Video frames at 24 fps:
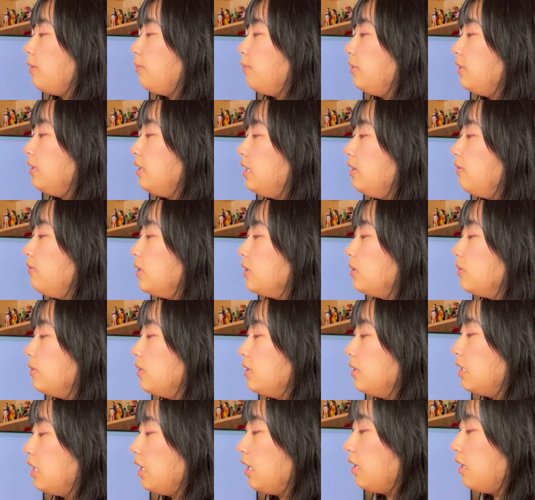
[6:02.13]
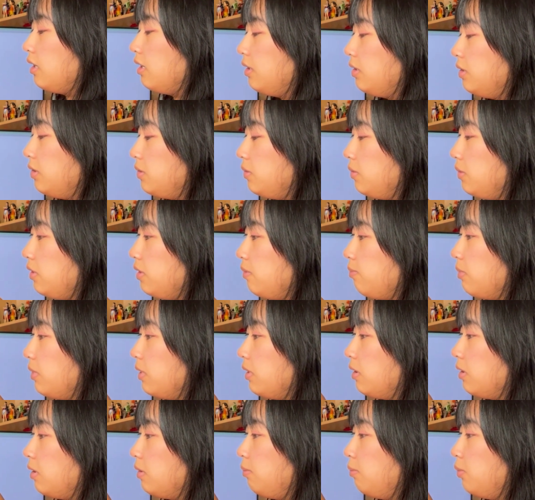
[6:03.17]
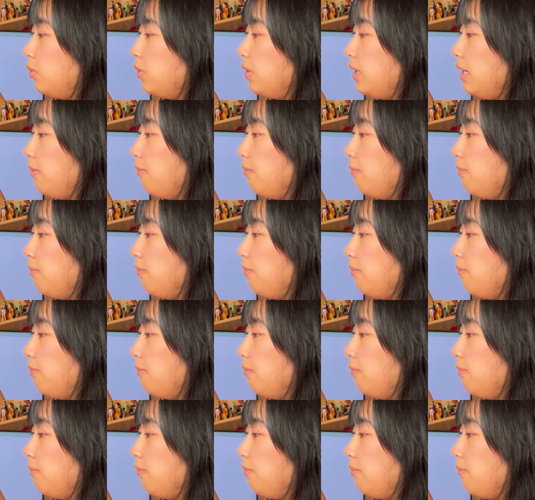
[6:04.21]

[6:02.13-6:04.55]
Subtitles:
believe this was done just with a ballpoint